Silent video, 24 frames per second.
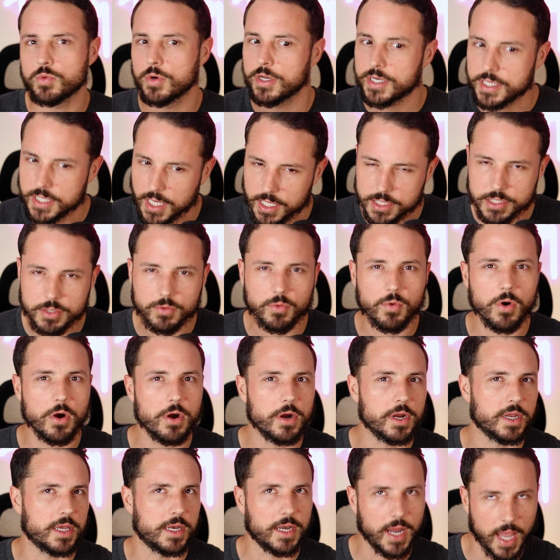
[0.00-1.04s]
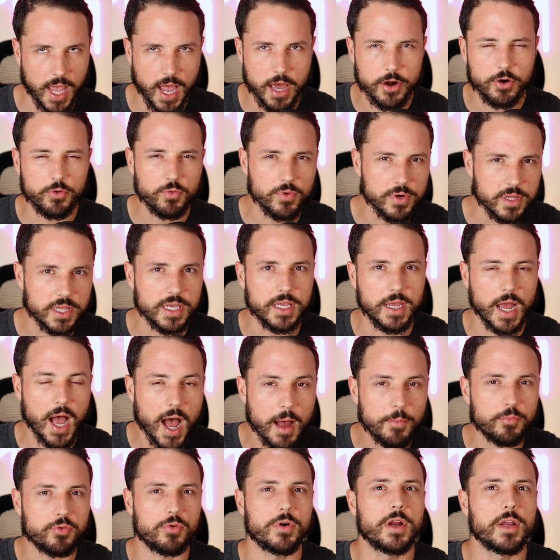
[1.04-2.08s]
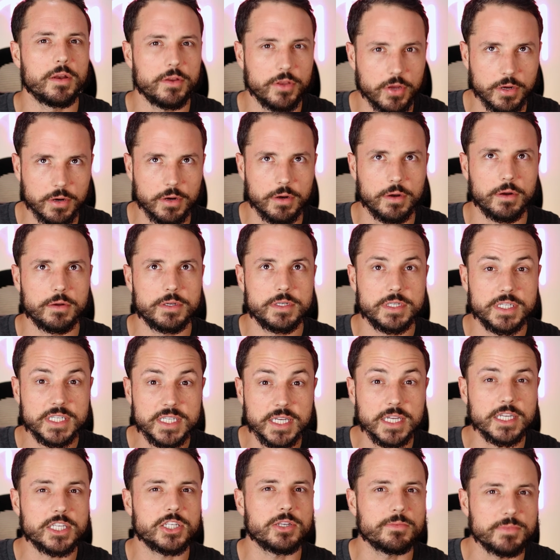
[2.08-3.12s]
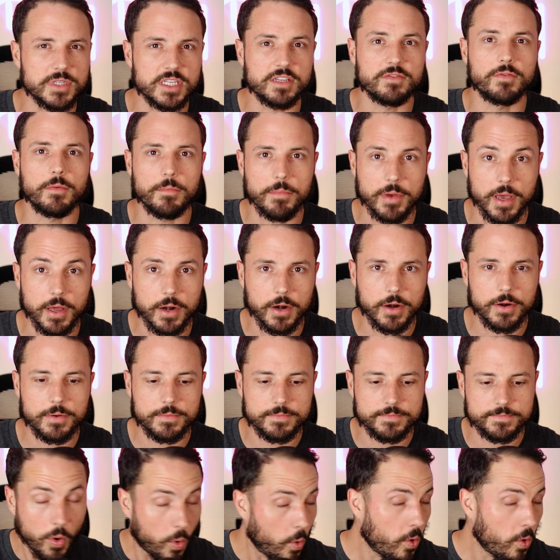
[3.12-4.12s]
what doesn't work, and how to really operate your systems even better.